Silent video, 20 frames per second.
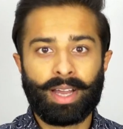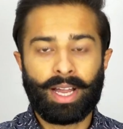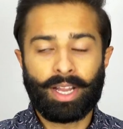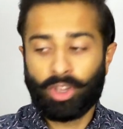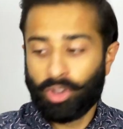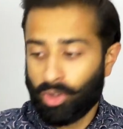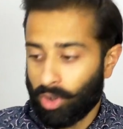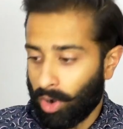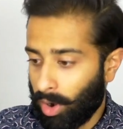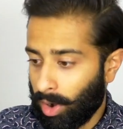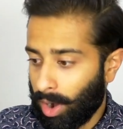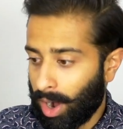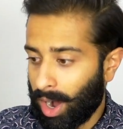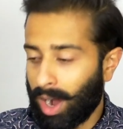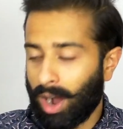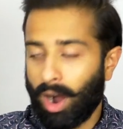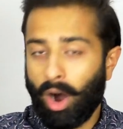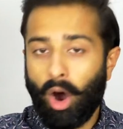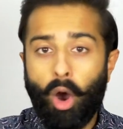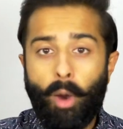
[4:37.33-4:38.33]
and you
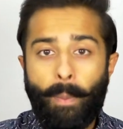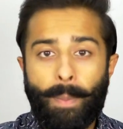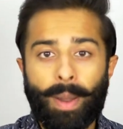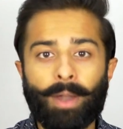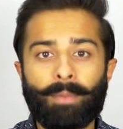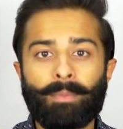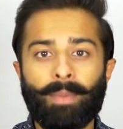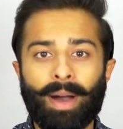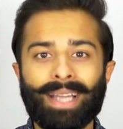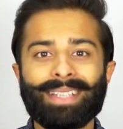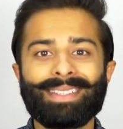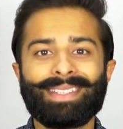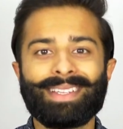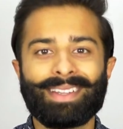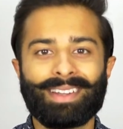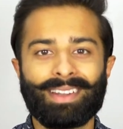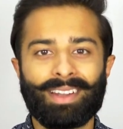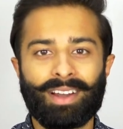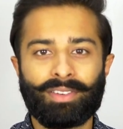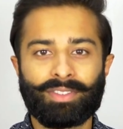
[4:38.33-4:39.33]
are
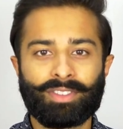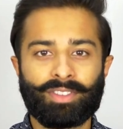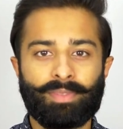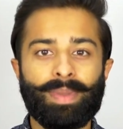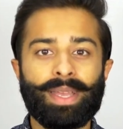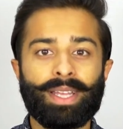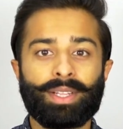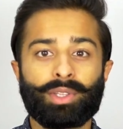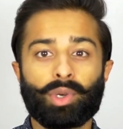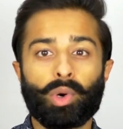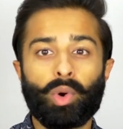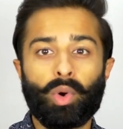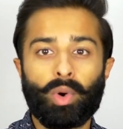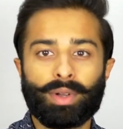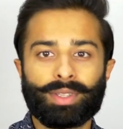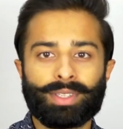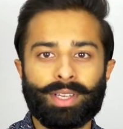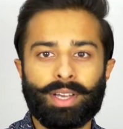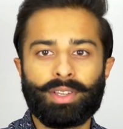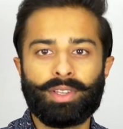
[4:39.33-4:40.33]
open-minded enough to be
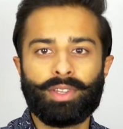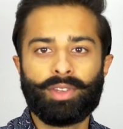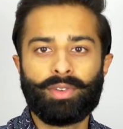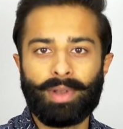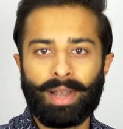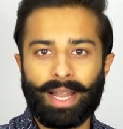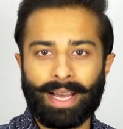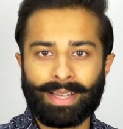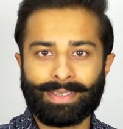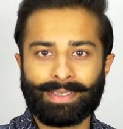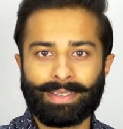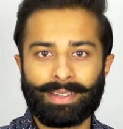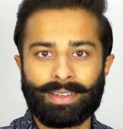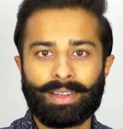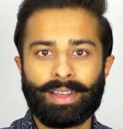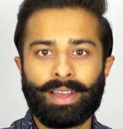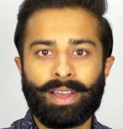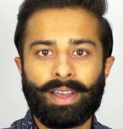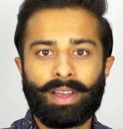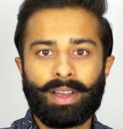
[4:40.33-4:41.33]
taught a new lesson.